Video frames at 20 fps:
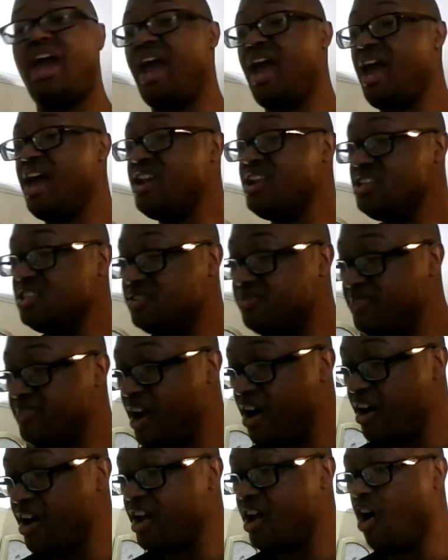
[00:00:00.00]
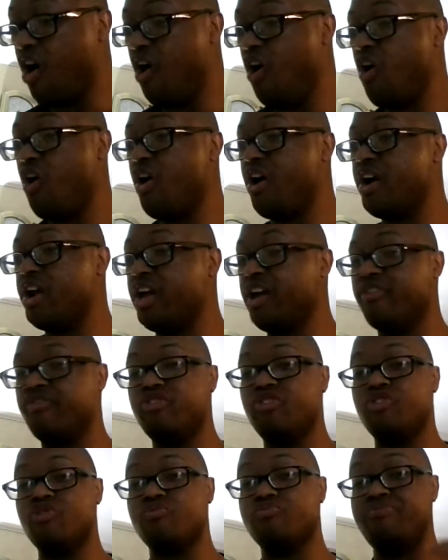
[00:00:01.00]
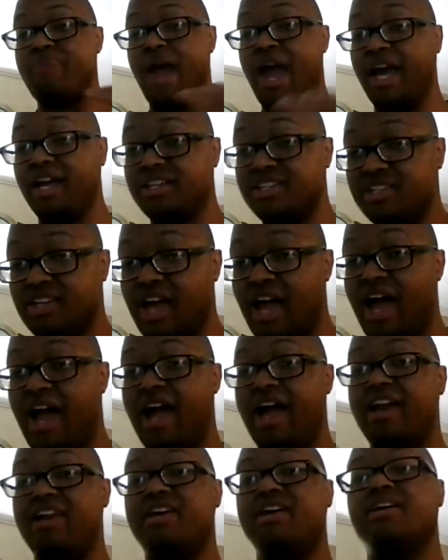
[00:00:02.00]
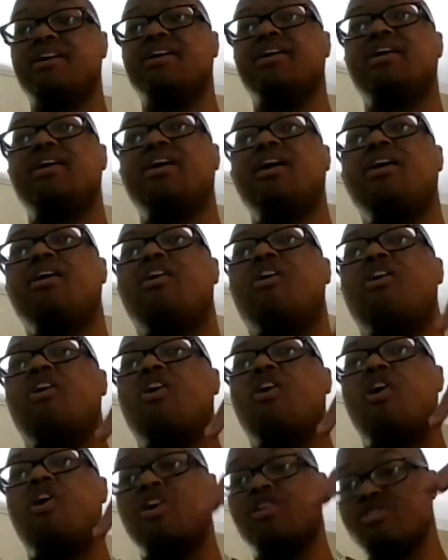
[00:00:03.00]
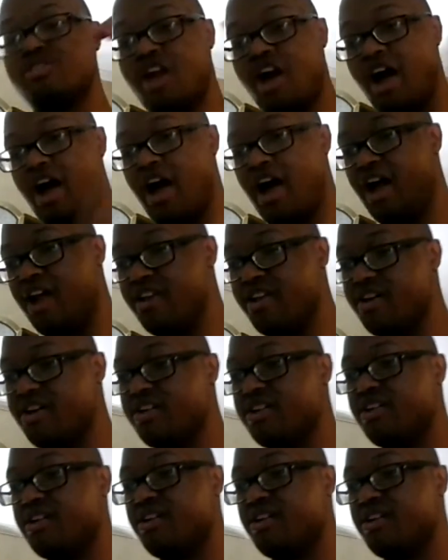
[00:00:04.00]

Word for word: And it's very hard if you backslide on God.